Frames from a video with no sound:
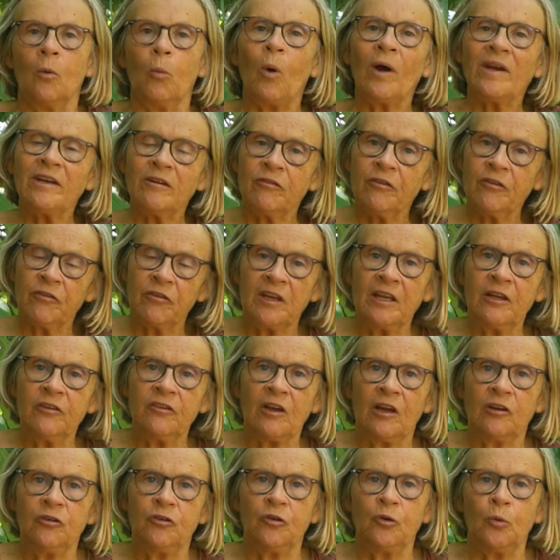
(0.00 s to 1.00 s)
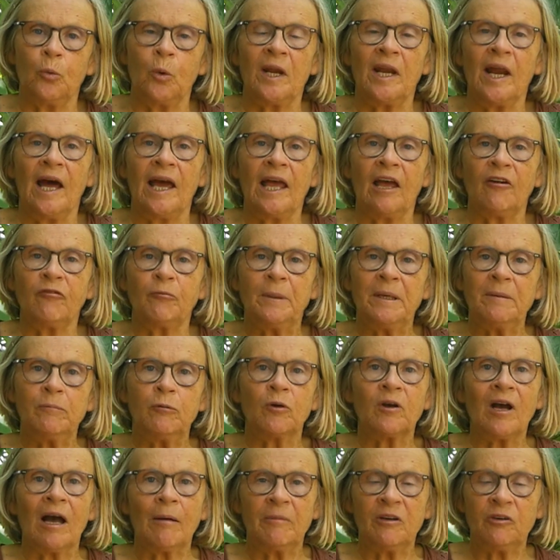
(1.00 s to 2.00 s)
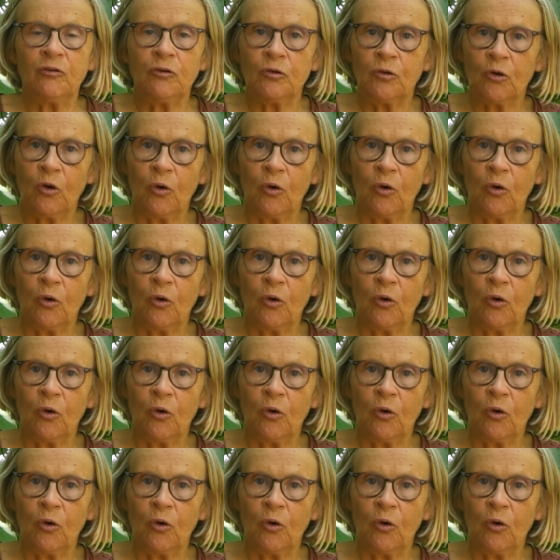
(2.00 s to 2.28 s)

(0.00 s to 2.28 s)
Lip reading: One of the things I do when I have people come and do